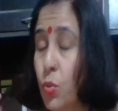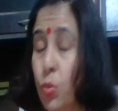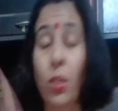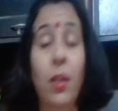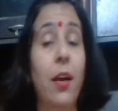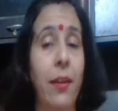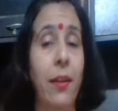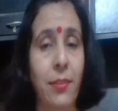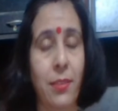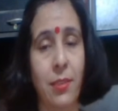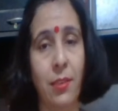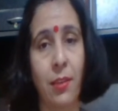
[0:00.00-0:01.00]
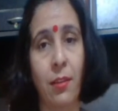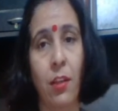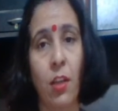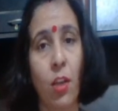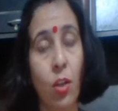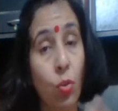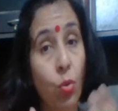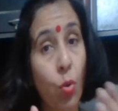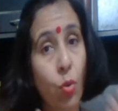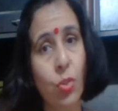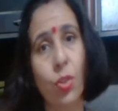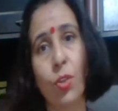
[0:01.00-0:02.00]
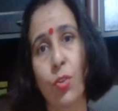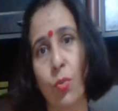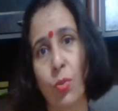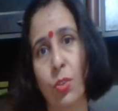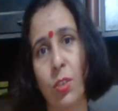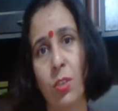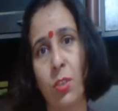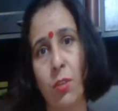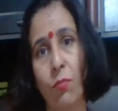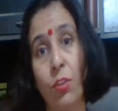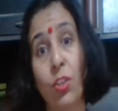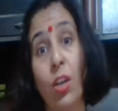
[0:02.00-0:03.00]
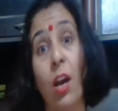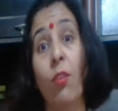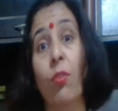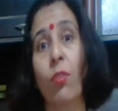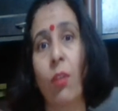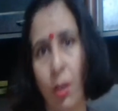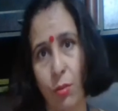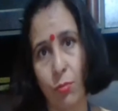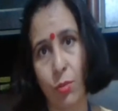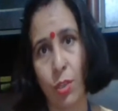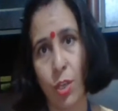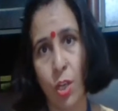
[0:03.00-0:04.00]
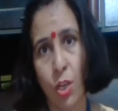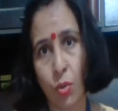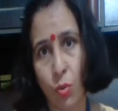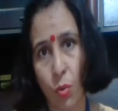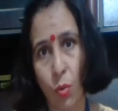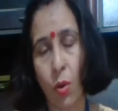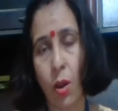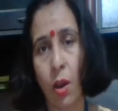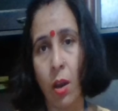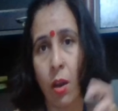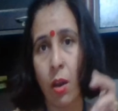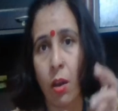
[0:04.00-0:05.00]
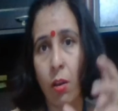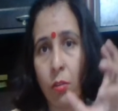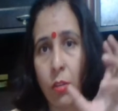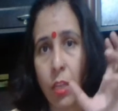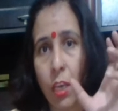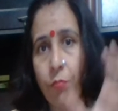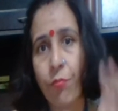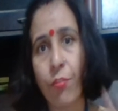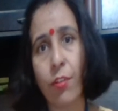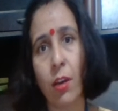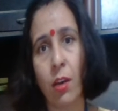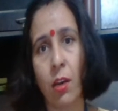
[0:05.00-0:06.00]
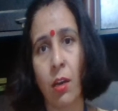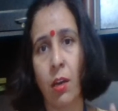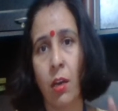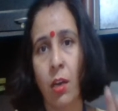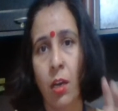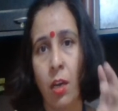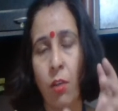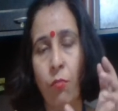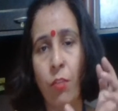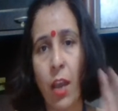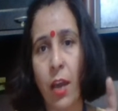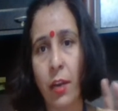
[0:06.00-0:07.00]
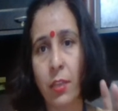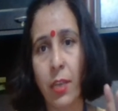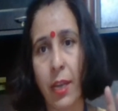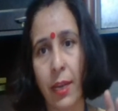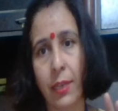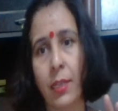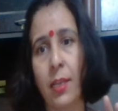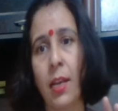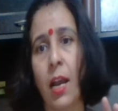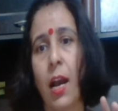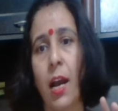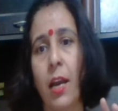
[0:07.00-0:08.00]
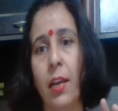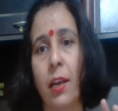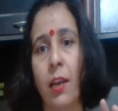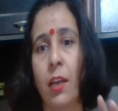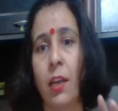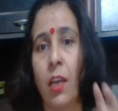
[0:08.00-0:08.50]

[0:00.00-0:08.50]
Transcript: users are accessing those resources which are on cloud. So, If we are selecting our